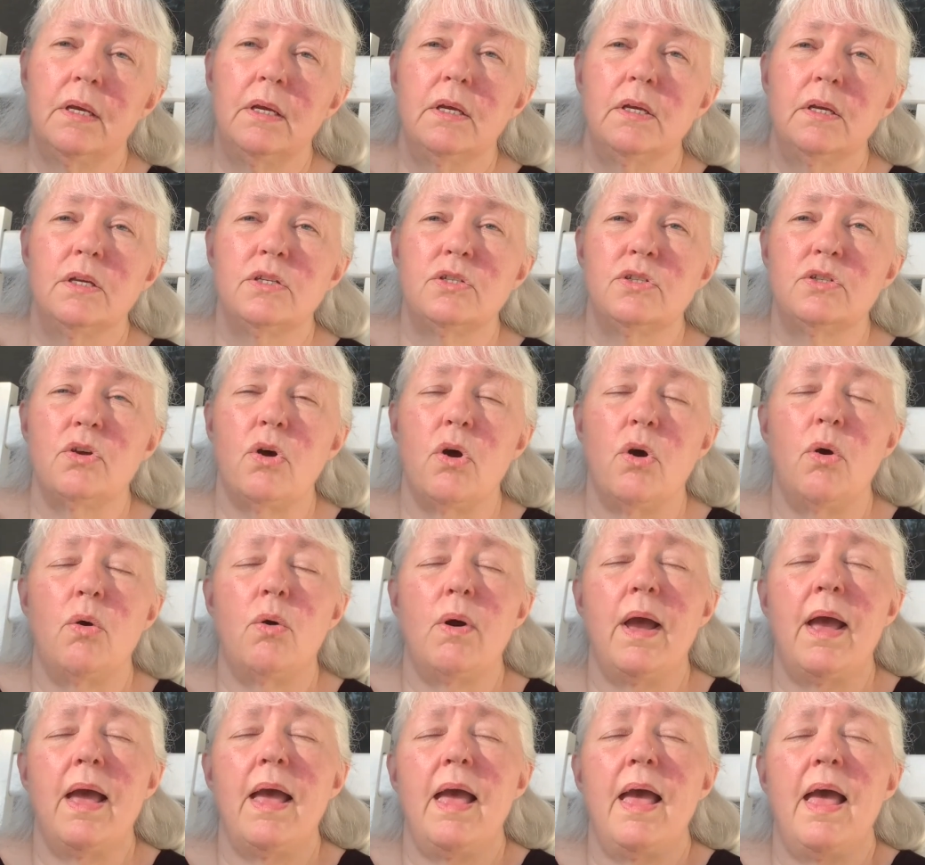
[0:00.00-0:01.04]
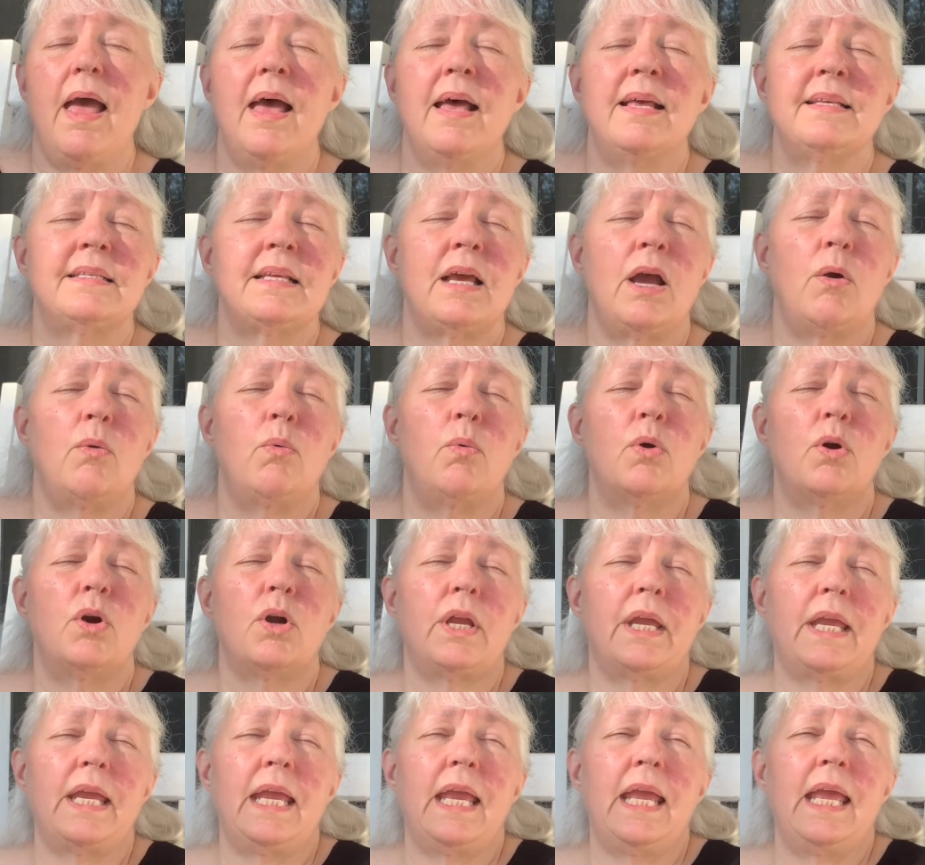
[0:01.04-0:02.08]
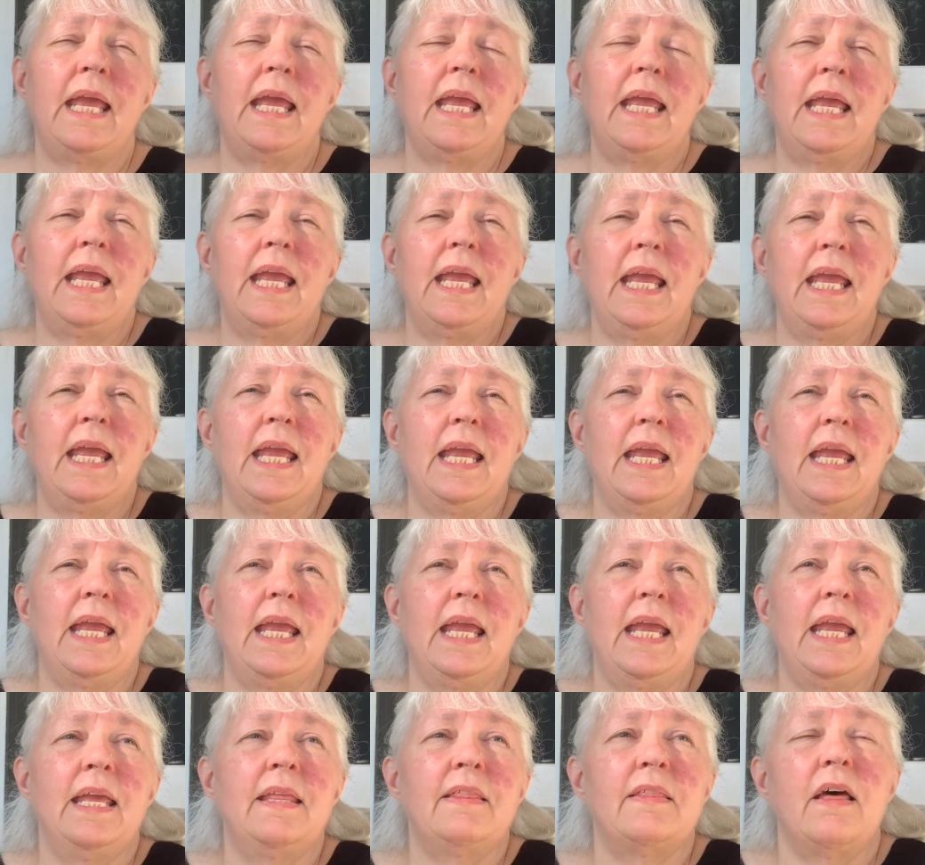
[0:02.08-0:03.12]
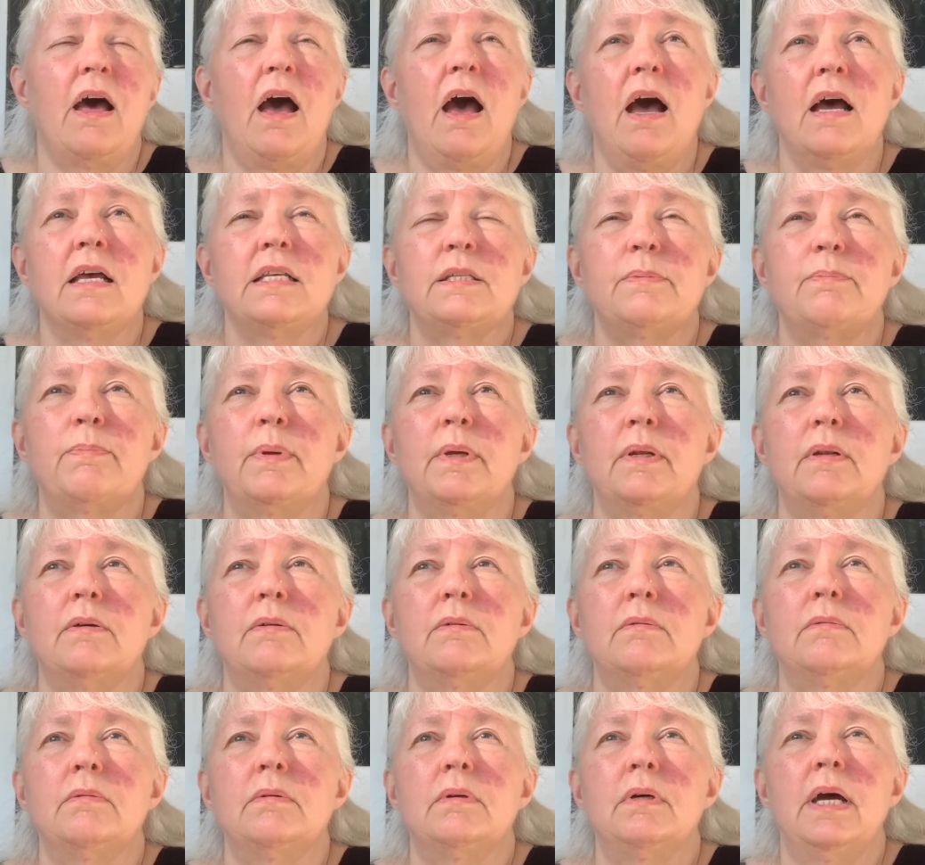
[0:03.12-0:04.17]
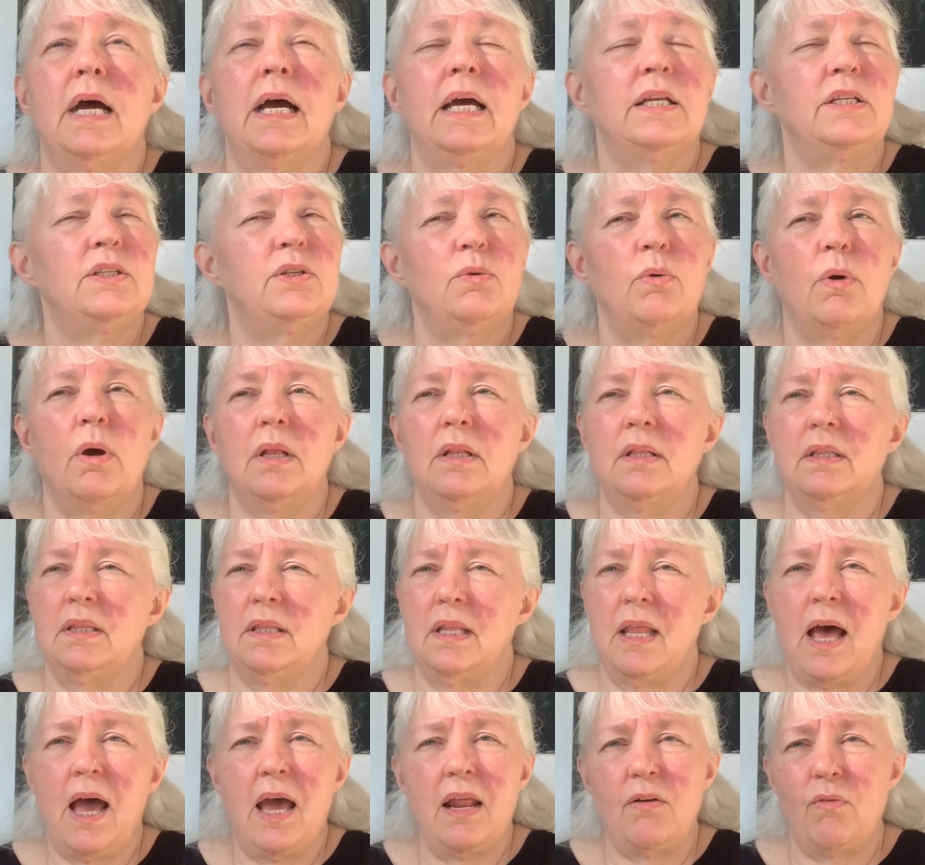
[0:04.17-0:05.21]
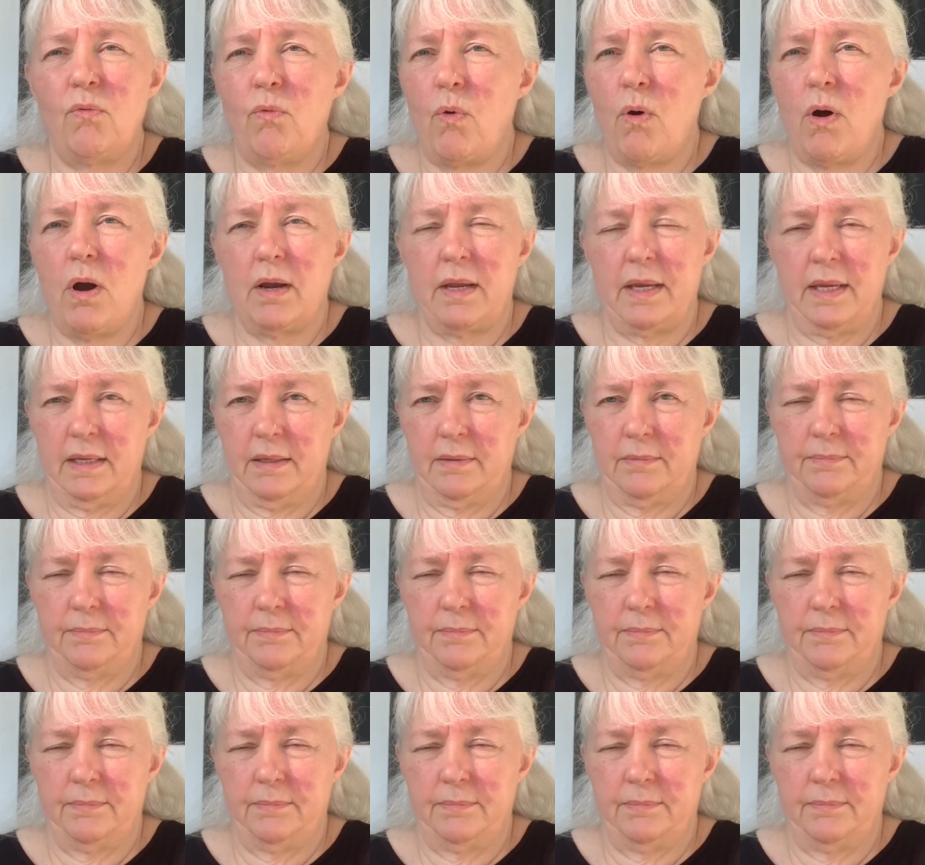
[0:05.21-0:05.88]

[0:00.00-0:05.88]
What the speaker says: So, as I work in the hospital, I do a lot of walking.